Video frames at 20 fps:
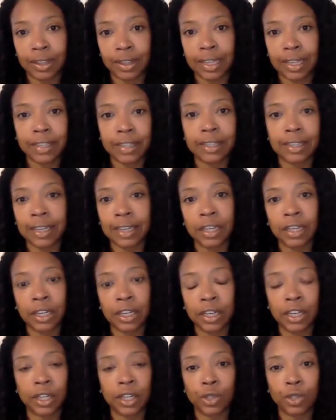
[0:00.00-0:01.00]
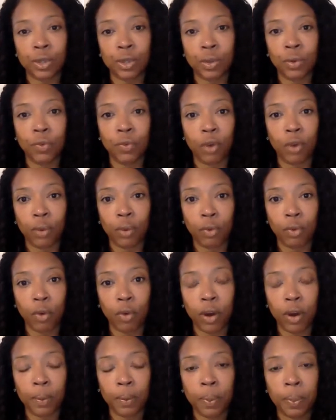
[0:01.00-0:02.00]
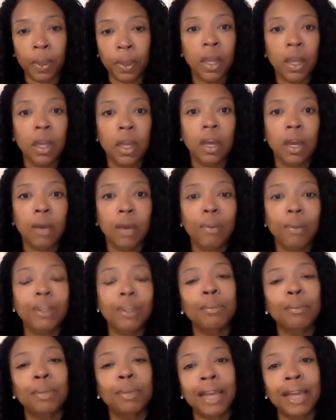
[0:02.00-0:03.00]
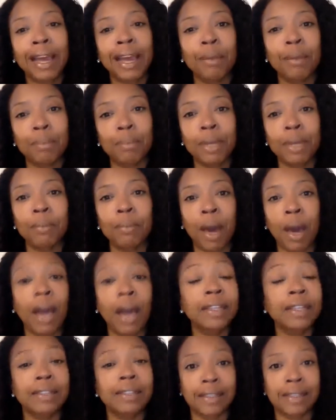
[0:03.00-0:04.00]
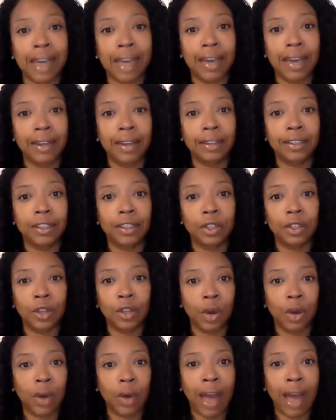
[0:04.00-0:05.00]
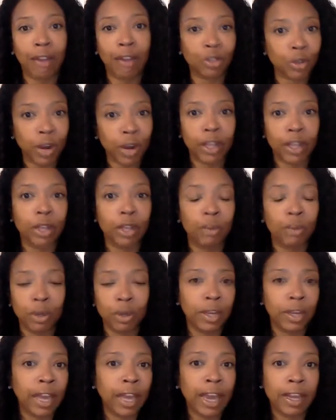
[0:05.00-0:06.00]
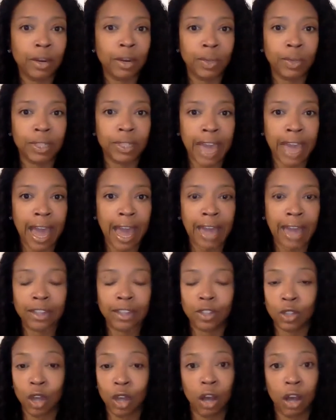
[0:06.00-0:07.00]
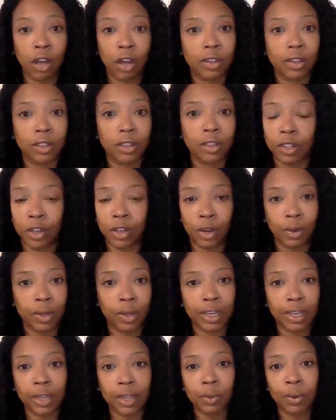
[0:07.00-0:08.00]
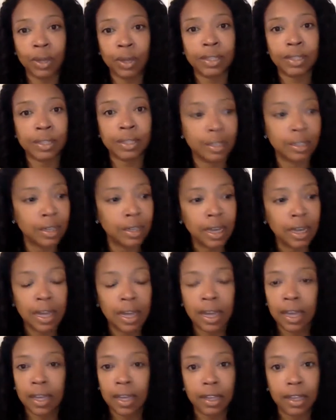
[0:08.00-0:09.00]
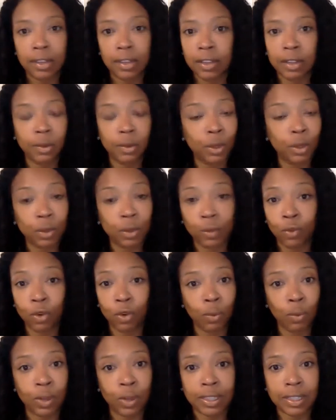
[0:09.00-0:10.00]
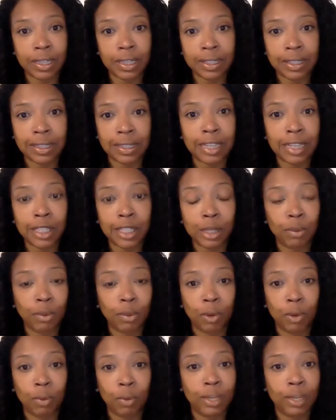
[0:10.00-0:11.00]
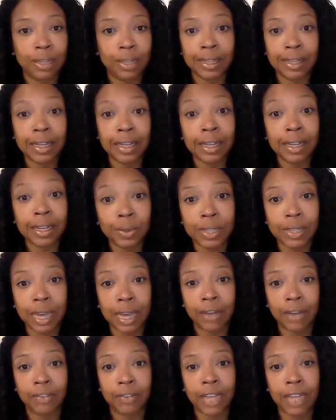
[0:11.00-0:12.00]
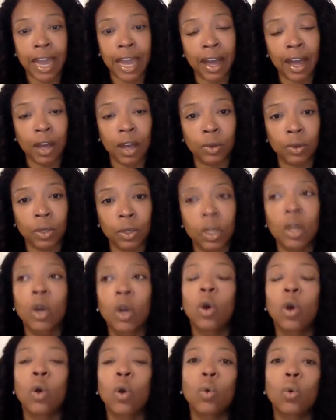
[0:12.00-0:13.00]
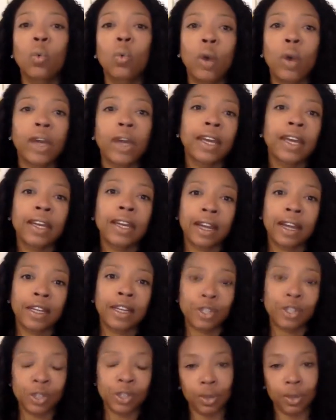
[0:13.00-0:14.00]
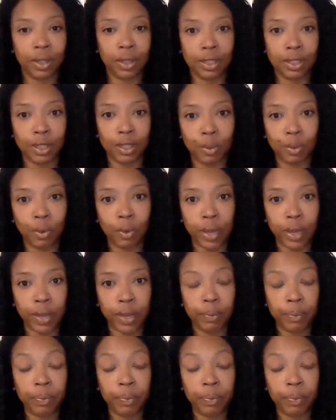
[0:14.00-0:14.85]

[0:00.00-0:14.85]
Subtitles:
things that he needed his uniform for. But the Plan B mindset, after I communicated with dad, saw, the uniform wasn't accessible because he was out of town. What can I do at this point?